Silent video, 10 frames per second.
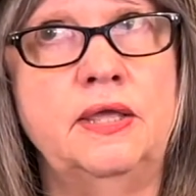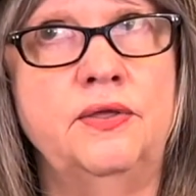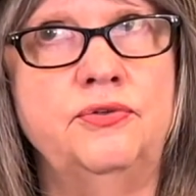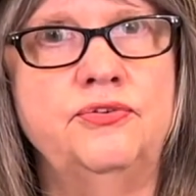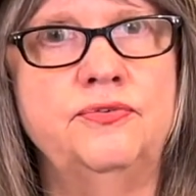
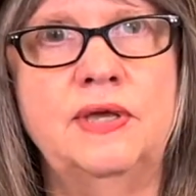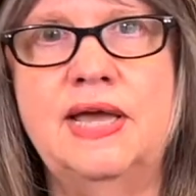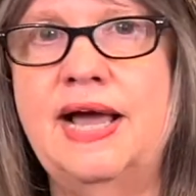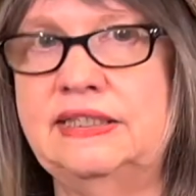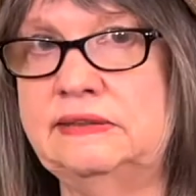has
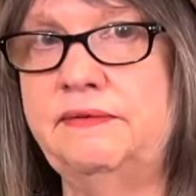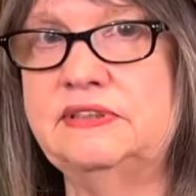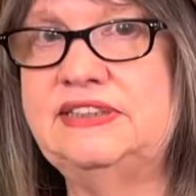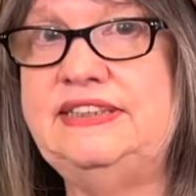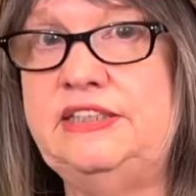
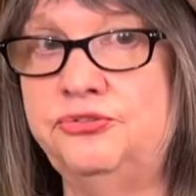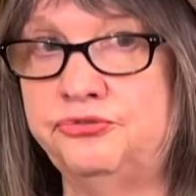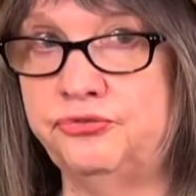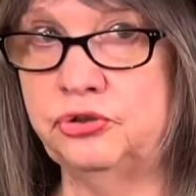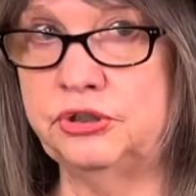
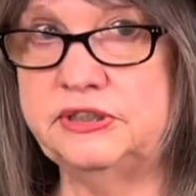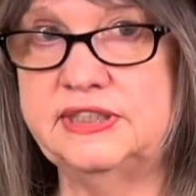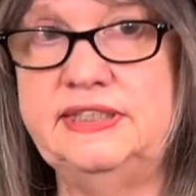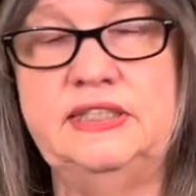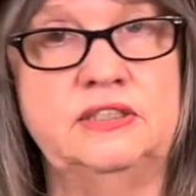
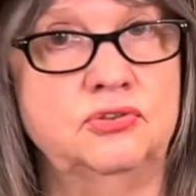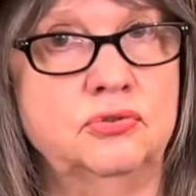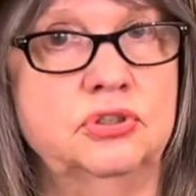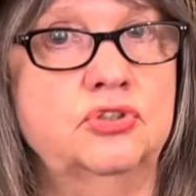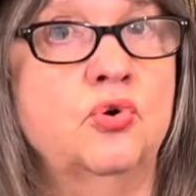different
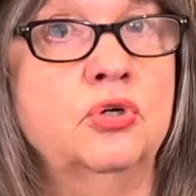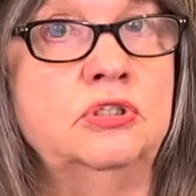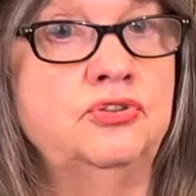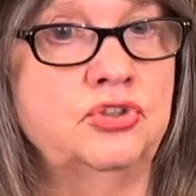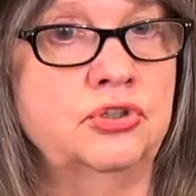interests or
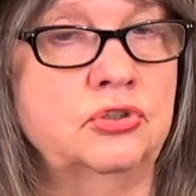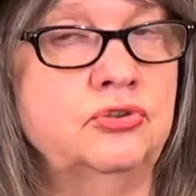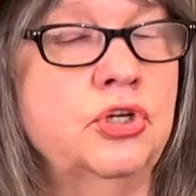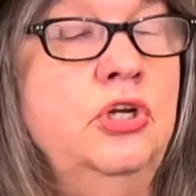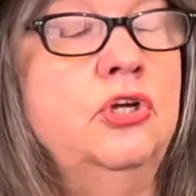
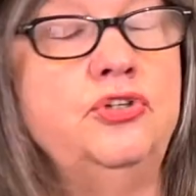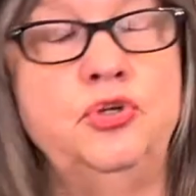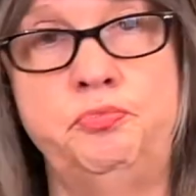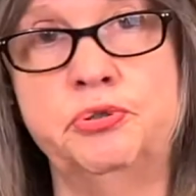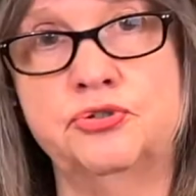concerns
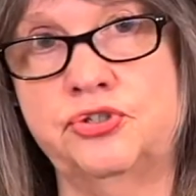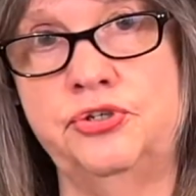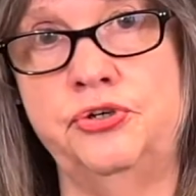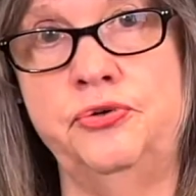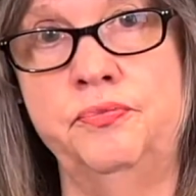to
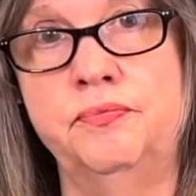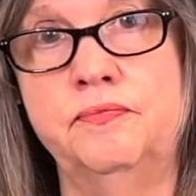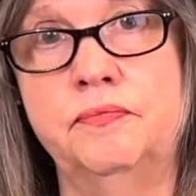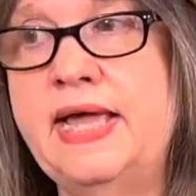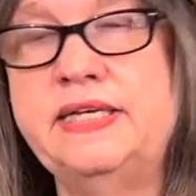pursue
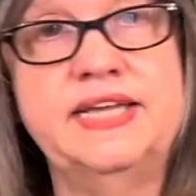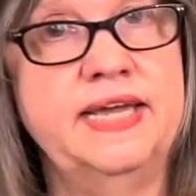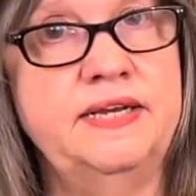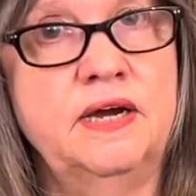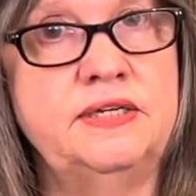and
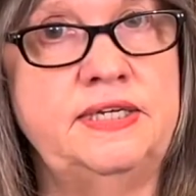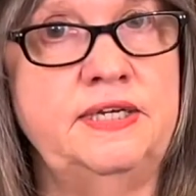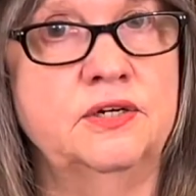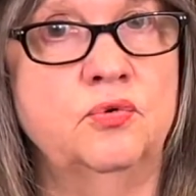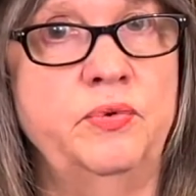cannot
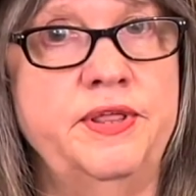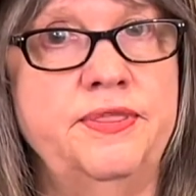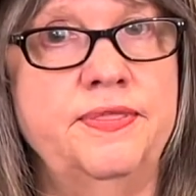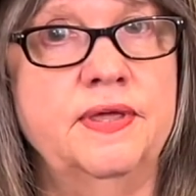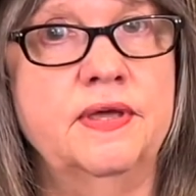deal
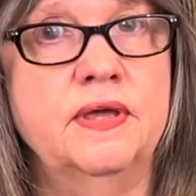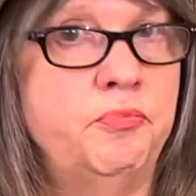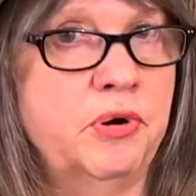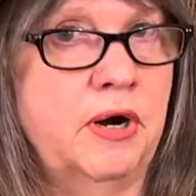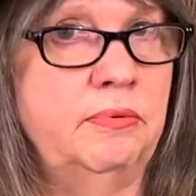with
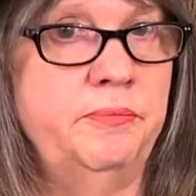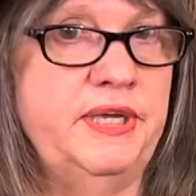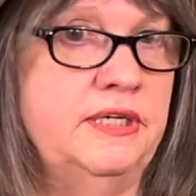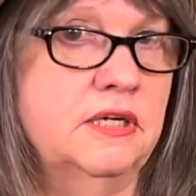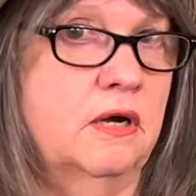the problem
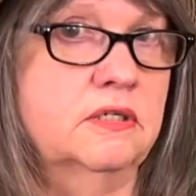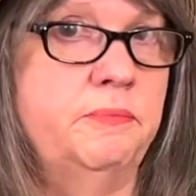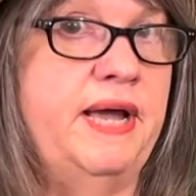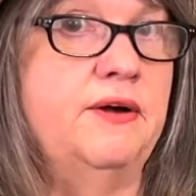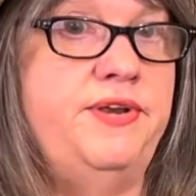being
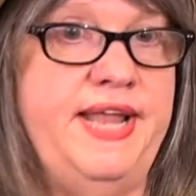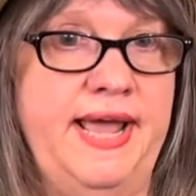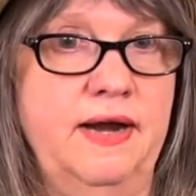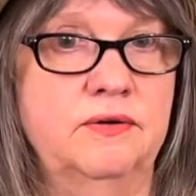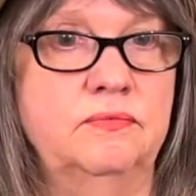talked about
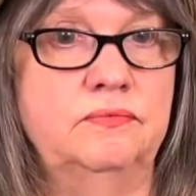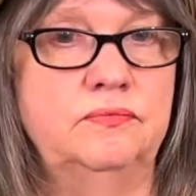now,